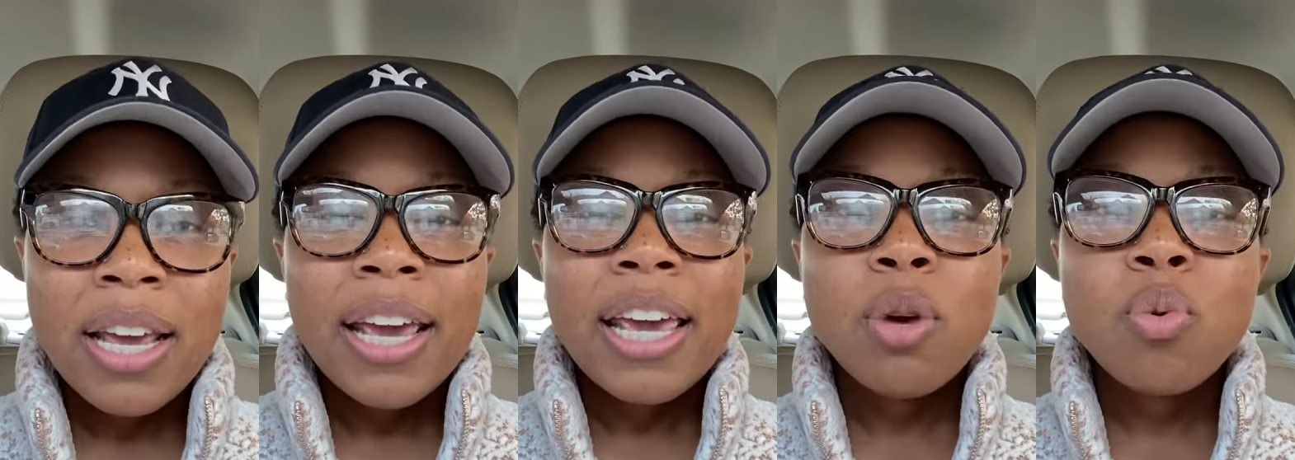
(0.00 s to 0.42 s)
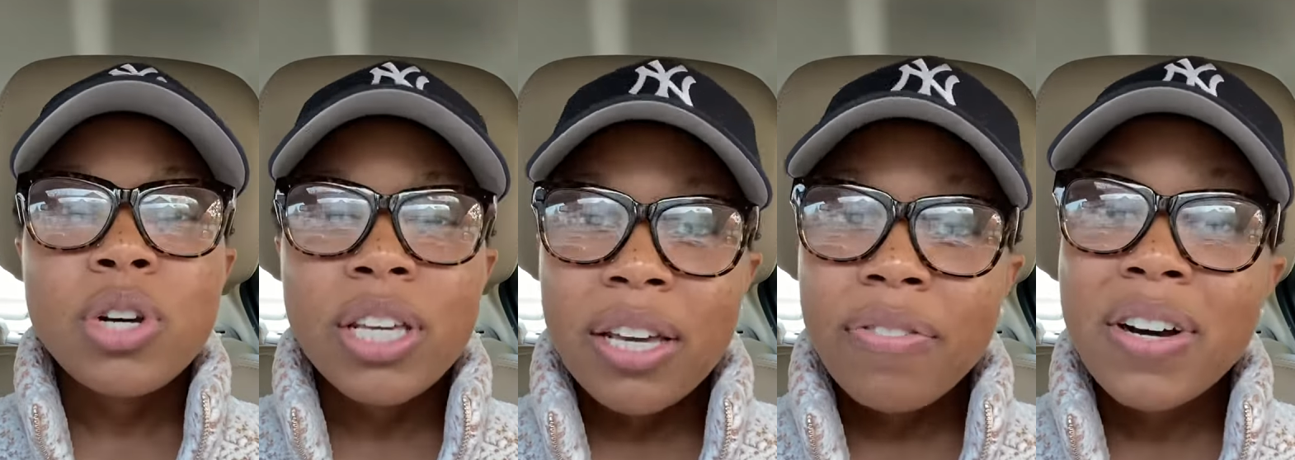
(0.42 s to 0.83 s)
"He will
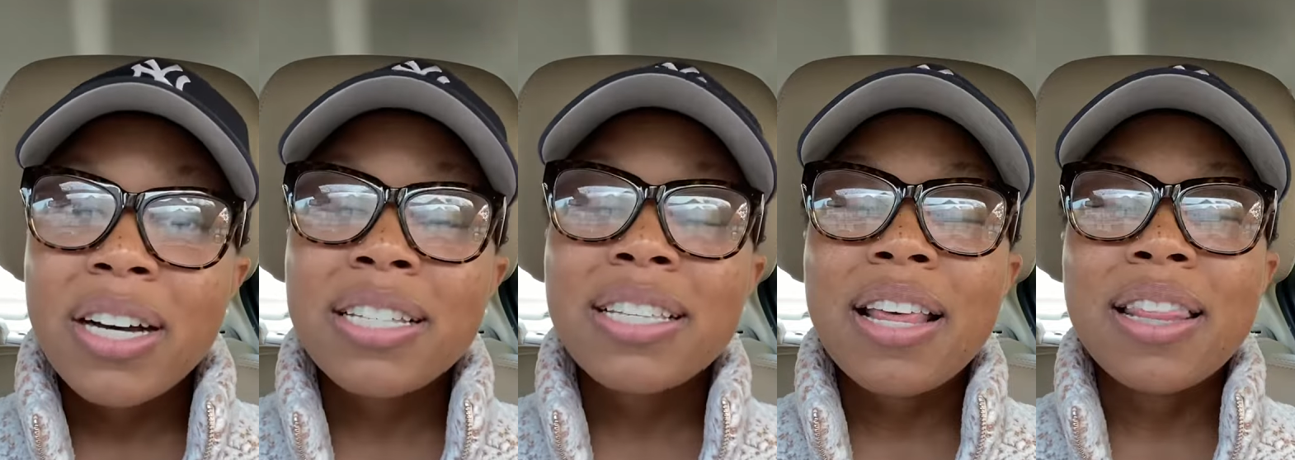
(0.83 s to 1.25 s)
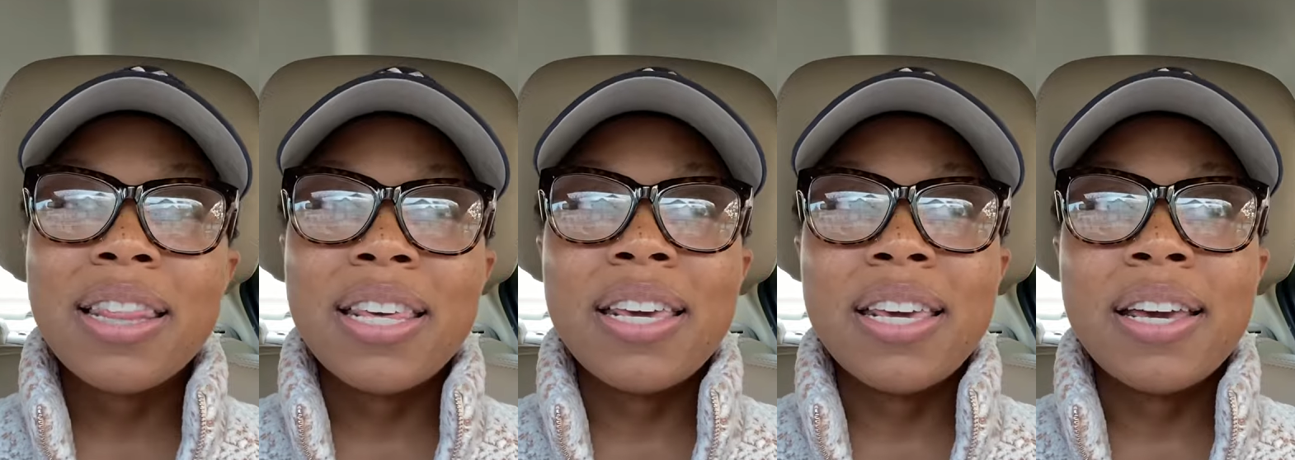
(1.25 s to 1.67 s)
give us
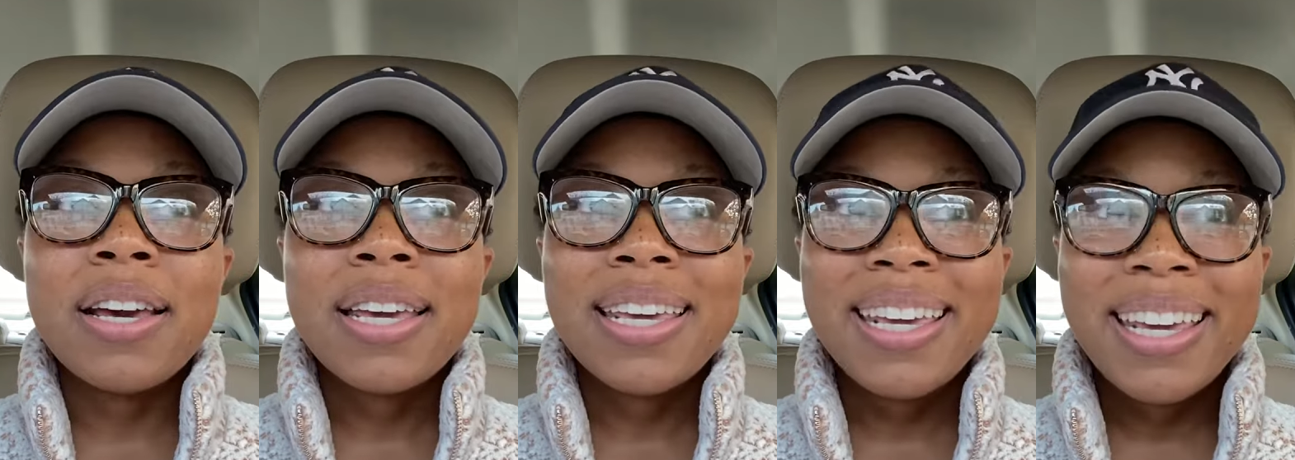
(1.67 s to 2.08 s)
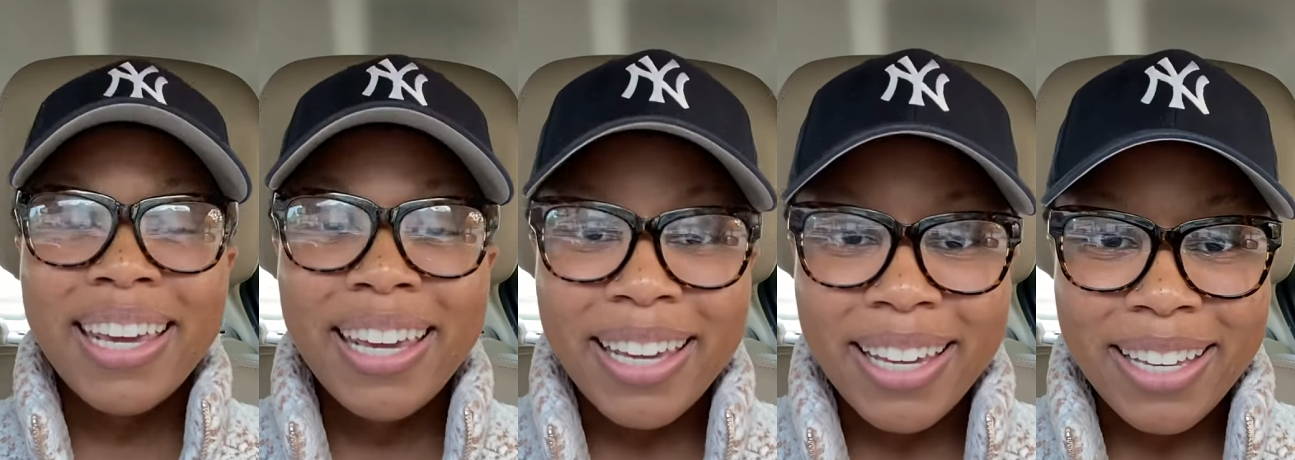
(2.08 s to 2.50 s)
the
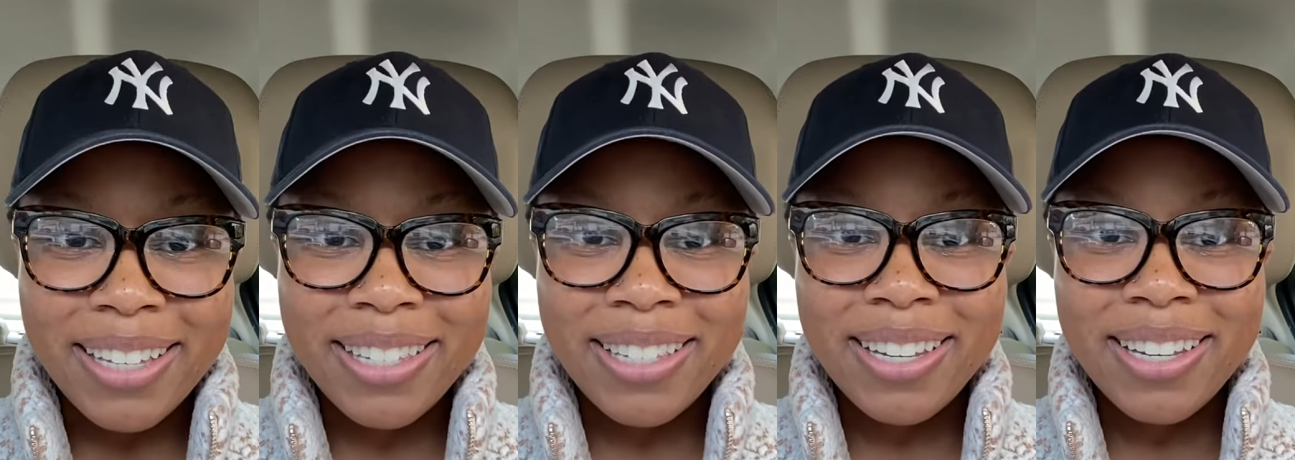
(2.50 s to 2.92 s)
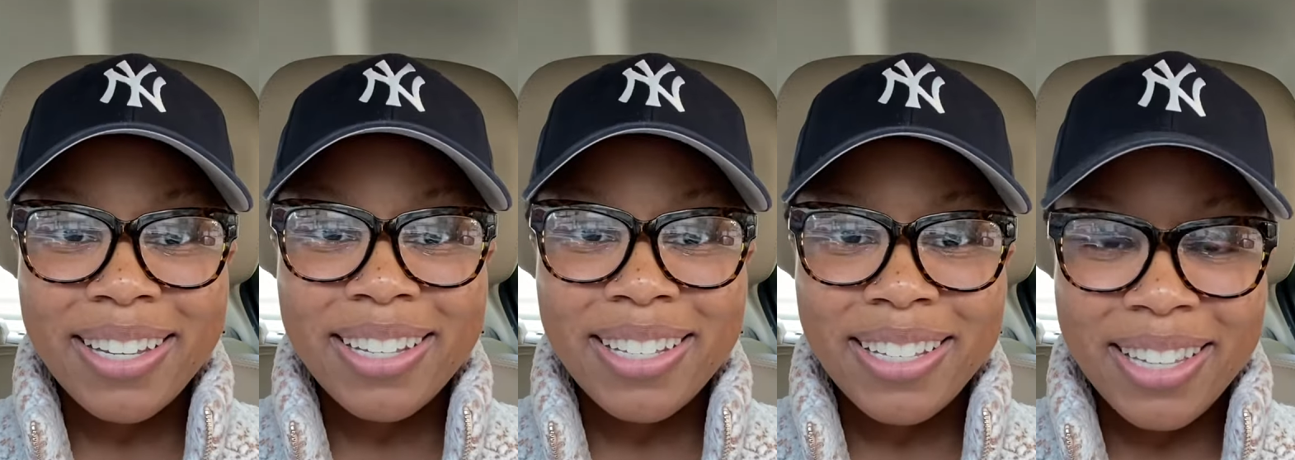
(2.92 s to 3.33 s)
keys
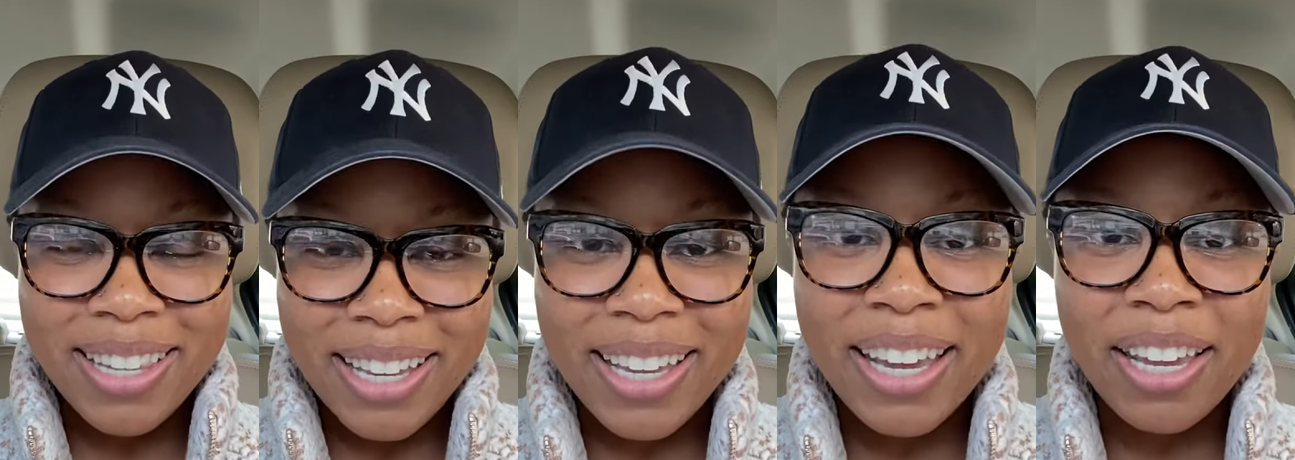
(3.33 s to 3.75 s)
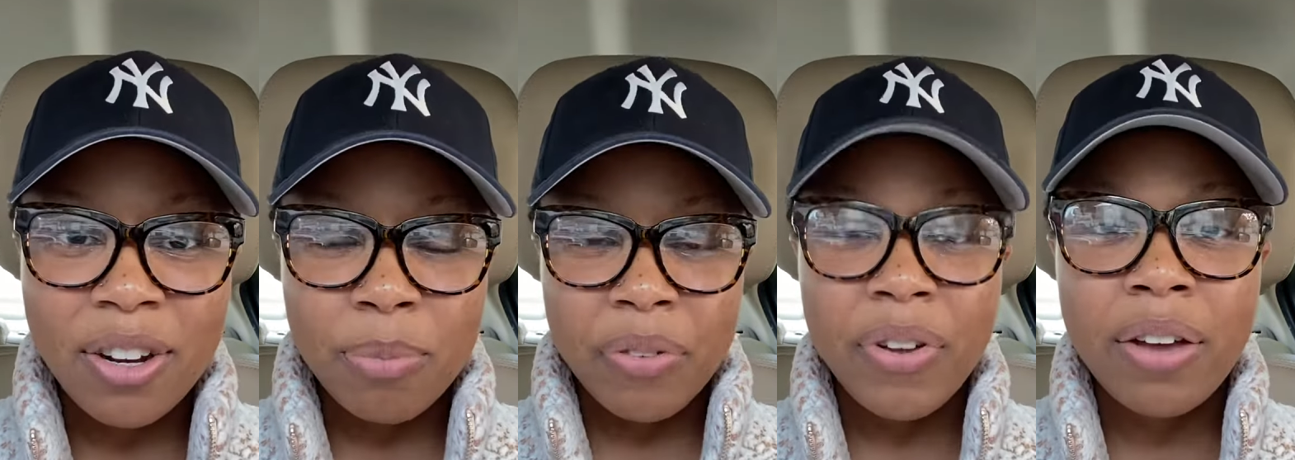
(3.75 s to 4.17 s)
to the
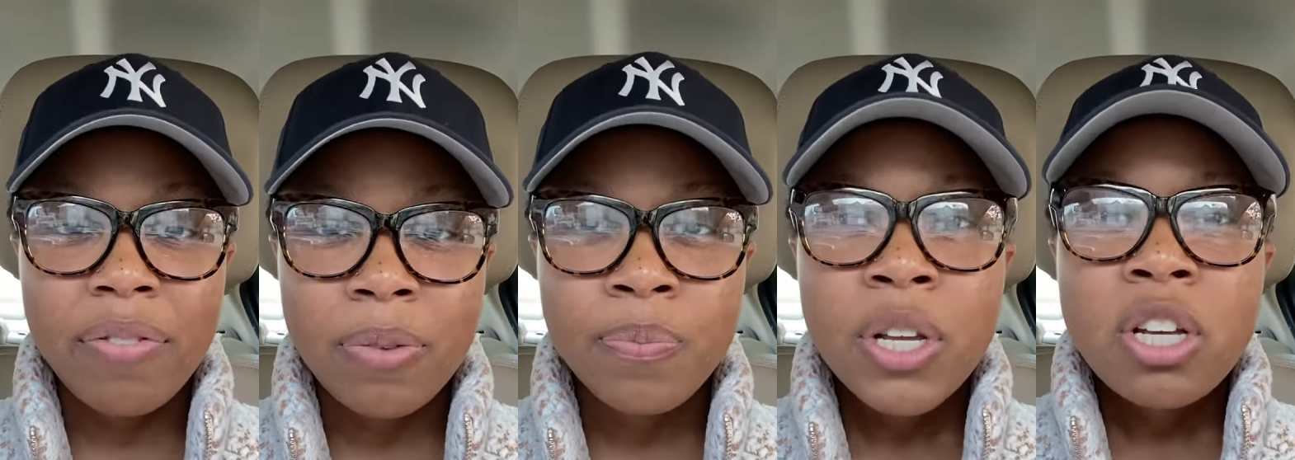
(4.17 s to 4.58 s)
kingdom of heaven."